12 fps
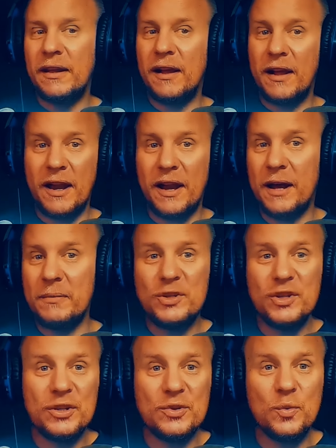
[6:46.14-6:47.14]
And I'm
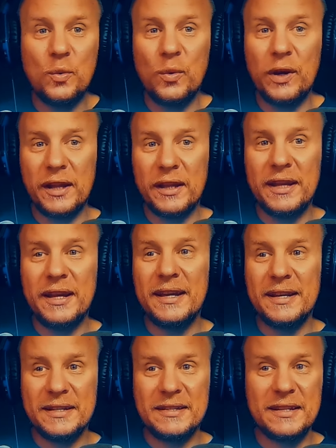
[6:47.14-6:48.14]
just really
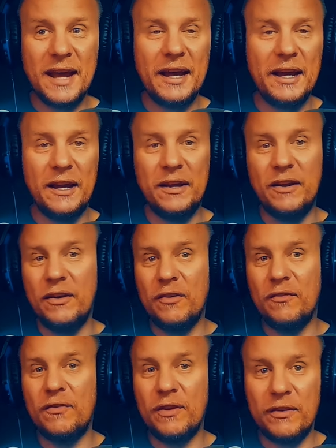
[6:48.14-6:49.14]
excited
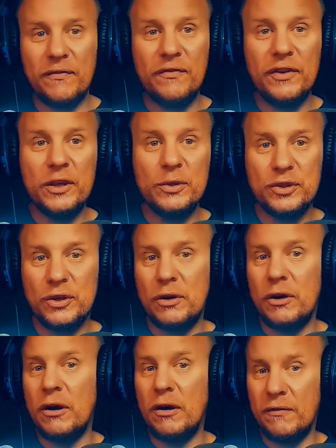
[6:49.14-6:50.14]
for the future
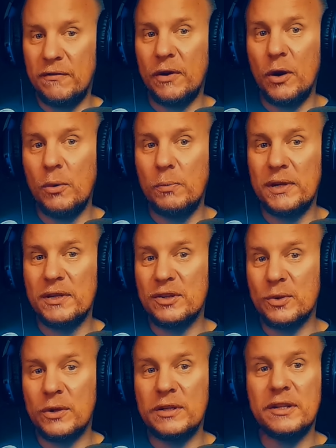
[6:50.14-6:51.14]
of open
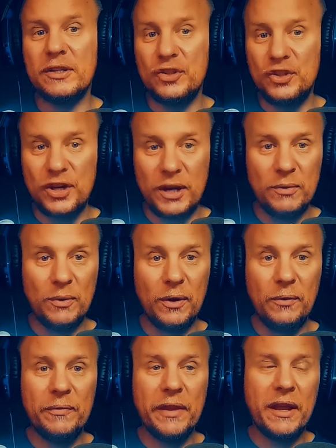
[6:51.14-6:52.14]
source in general.
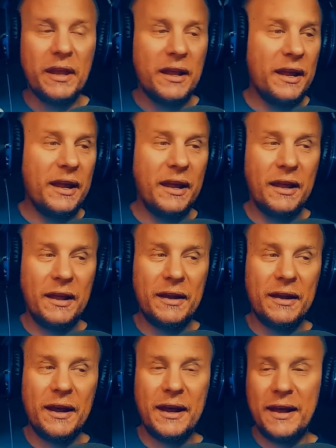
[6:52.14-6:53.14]
And
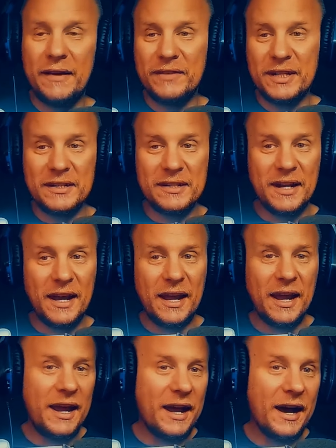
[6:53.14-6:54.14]
I have to say
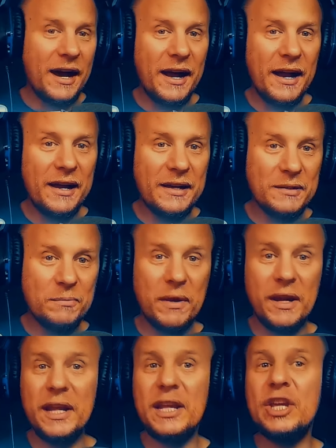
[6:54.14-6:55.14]
AI has
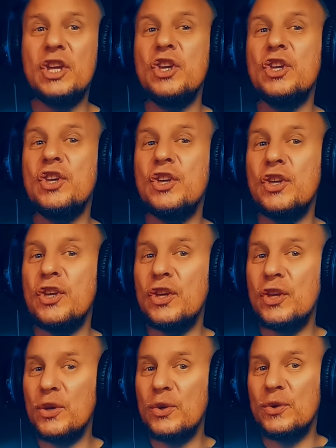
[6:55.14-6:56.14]
been a
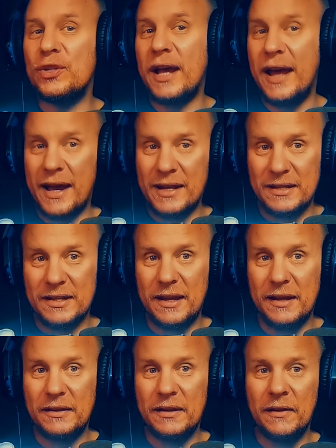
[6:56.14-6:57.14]
huge asset.
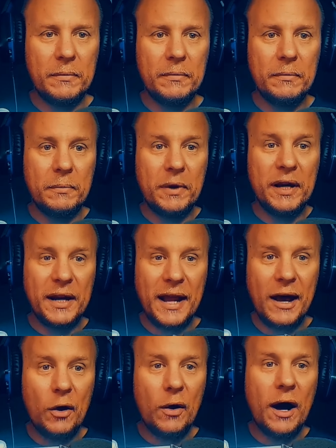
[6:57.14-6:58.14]
But
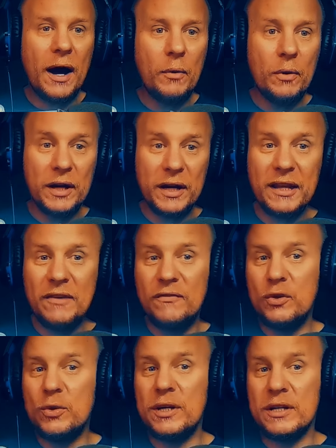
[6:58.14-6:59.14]
now I want to give
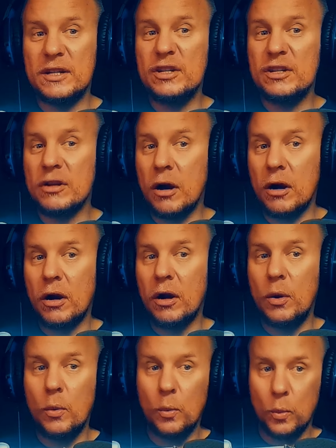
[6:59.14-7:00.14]
you a stark
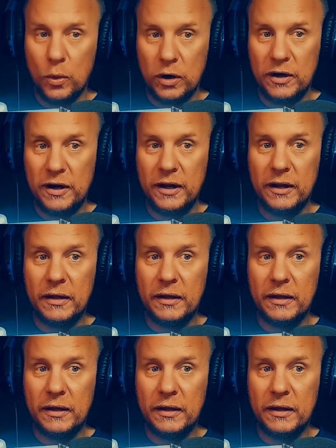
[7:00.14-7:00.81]
warning.